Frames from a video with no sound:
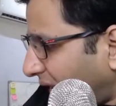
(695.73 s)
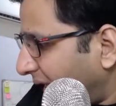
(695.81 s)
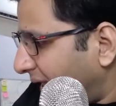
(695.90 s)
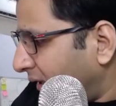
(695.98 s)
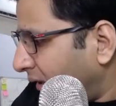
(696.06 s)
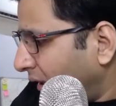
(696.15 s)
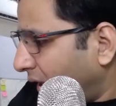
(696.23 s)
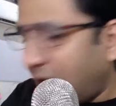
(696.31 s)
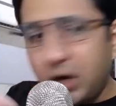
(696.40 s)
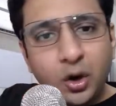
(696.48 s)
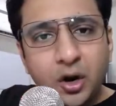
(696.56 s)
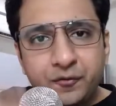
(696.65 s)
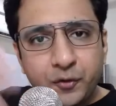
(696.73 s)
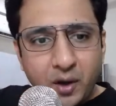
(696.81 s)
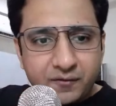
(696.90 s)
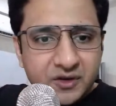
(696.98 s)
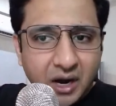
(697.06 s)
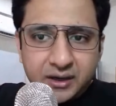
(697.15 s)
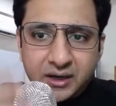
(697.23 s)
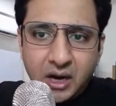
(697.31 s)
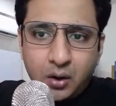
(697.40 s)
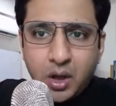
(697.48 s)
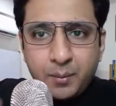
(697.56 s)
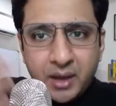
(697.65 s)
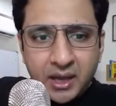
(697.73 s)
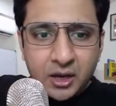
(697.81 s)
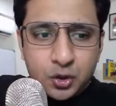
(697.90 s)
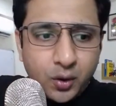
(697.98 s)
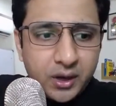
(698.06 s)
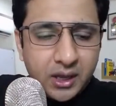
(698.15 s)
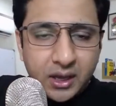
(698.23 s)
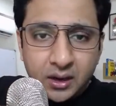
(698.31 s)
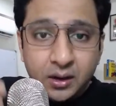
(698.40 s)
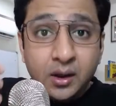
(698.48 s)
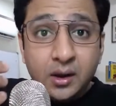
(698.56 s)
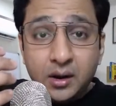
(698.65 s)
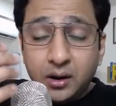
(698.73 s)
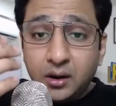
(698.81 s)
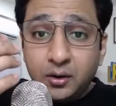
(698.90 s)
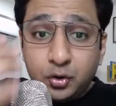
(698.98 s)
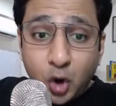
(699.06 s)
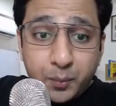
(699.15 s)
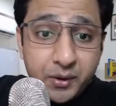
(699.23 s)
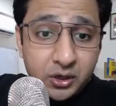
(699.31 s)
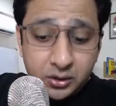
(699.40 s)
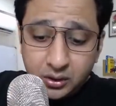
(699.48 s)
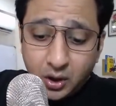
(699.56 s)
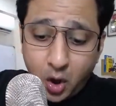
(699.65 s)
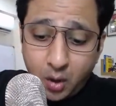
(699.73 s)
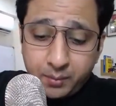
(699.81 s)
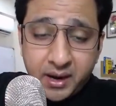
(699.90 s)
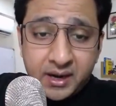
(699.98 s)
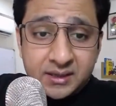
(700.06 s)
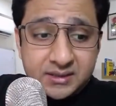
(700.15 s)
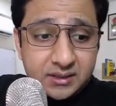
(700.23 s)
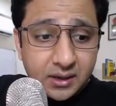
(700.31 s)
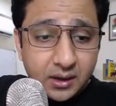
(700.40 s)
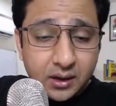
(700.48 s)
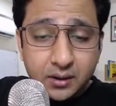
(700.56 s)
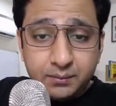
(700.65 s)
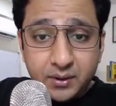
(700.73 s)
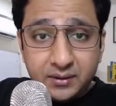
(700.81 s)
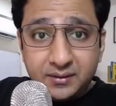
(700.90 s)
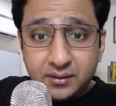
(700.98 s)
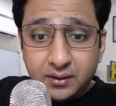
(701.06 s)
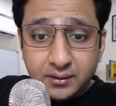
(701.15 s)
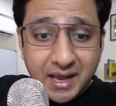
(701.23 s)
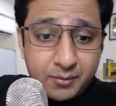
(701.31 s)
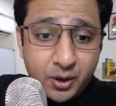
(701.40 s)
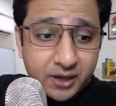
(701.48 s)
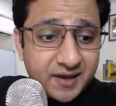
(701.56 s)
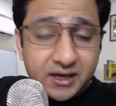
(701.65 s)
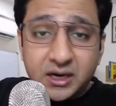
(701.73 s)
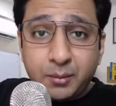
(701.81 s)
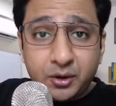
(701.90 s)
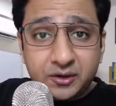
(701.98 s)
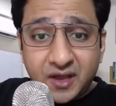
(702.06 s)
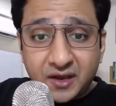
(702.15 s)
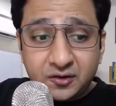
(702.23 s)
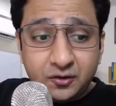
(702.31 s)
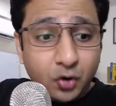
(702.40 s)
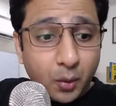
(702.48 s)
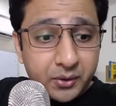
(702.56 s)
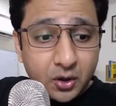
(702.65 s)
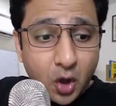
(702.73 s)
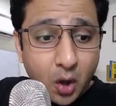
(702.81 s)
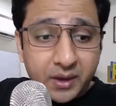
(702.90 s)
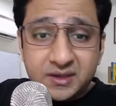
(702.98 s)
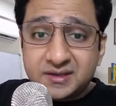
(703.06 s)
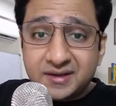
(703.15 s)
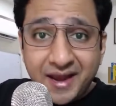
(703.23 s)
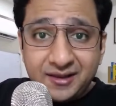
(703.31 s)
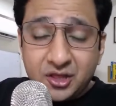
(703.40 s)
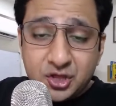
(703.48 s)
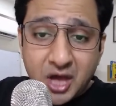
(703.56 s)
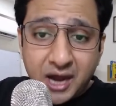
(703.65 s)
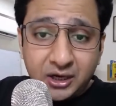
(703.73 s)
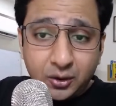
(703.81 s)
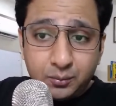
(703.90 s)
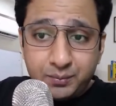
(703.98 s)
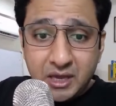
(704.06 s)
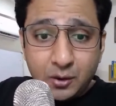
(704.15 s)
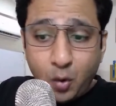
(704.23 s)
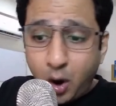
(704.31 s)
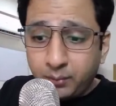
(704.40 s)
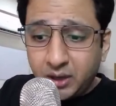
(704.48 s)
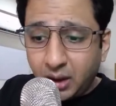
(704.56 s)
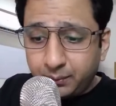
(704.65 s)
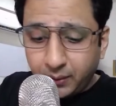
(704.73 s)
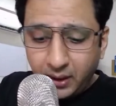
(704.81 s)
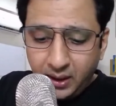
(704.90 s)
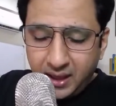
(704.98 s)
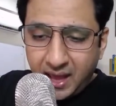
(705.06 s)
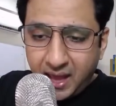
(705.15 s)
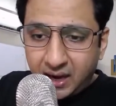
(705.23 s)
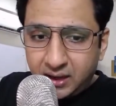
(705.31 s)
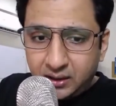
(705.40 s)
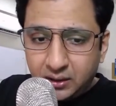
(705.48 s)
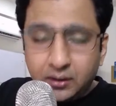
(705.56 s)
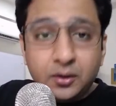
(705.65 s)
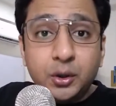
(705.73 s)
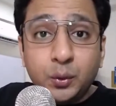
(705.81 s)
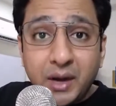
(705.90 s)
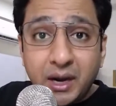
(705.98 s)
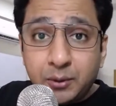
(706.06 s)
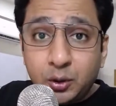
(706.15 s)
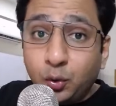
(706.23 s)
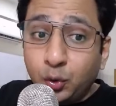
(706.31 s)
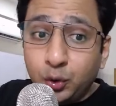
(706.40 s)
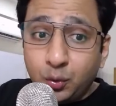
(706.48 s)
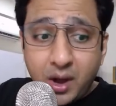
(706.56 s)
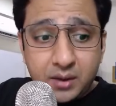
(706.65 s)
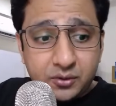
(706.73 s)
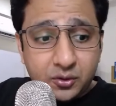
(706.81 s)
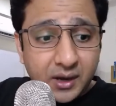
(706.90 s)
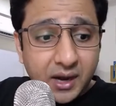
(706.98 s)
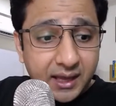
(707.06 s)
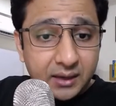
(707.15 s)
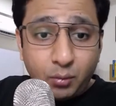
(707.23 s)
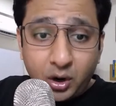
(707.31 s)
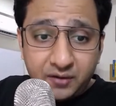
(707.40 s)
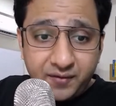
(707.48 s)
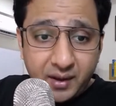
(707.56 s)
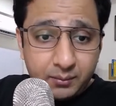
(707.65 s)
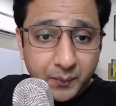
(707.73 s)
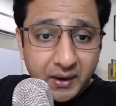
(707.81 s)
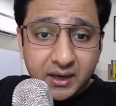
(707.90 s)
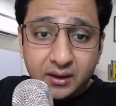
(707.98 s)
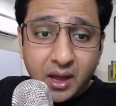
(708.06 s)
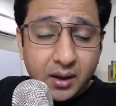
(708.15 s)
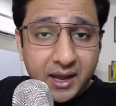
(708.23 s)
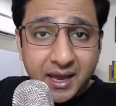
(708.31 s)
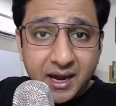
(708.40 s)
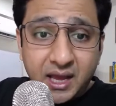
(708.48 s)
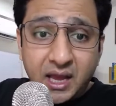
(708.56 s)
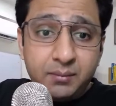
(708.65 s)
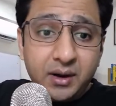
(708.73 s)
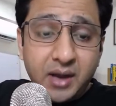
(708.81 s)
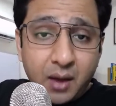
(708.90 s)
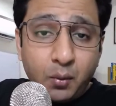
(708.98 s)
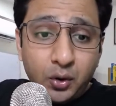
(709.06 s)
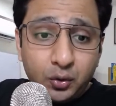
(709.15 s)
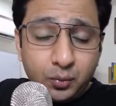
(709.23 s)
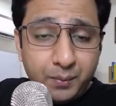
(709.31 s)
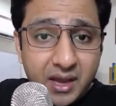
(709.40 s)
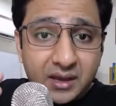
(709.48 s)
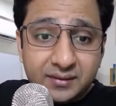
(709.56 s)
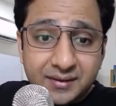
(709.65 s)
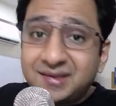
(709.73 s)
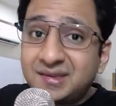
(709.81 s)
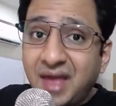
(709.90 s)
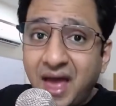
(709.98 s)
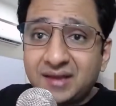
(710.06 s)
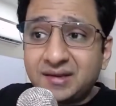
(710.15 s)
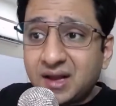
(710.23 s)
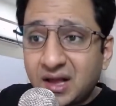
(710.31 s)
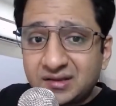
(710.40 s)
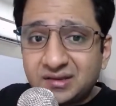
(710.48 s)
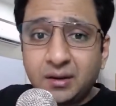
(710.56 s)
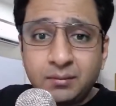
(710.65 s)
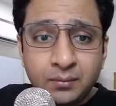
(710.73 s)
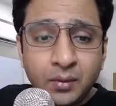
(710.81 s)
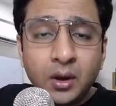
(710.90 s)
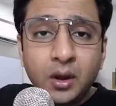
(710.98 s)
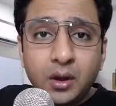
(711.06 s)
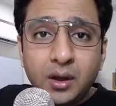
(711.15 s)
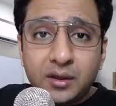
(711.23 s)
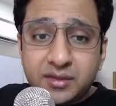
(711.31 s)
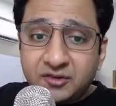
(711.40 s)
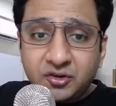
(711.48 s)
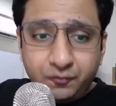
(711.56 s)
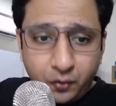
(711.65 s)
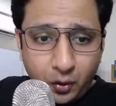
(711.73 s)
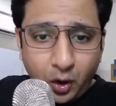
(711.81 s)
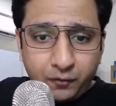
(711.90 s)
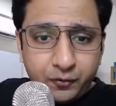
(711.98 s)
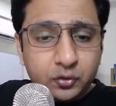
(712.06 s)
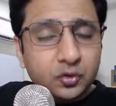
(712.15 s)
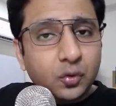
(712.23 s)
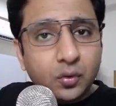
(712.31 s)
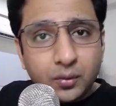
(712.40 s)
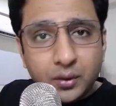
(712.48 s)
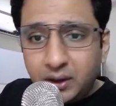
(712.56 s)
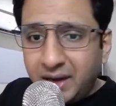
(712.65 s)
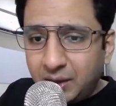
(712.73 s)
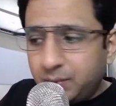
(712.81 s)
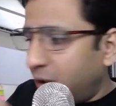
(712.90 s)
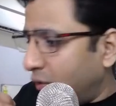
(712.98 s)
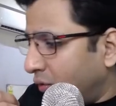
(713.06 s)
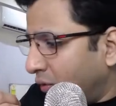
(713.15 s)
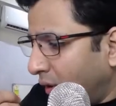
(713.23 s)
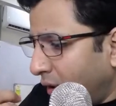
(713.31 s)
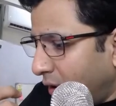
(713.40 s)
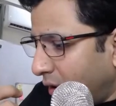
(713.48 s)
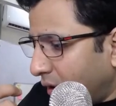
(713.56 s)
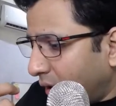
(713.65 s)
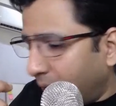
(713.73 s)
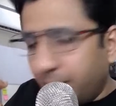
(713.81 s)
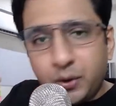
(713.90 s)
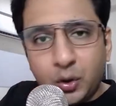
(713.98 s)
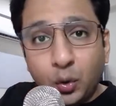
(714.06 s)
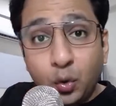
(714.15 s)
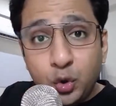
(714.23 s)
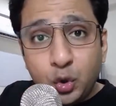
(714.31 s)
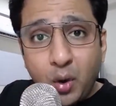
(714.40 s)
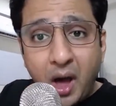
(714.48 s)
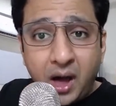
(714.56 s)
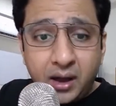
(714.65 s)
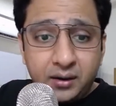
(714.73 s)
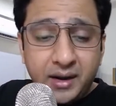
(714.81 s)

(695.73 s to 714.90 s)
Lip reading: And a lot of you have started now coming in and joining in. Drop in the comments, tell me you're excited about the session. Drop in the comments, let the chat being warmed up, and do let me know who you are so that I can modify. I'm repeating again and again, but I want to make this as a custom session for all of you. So let me know, who you are.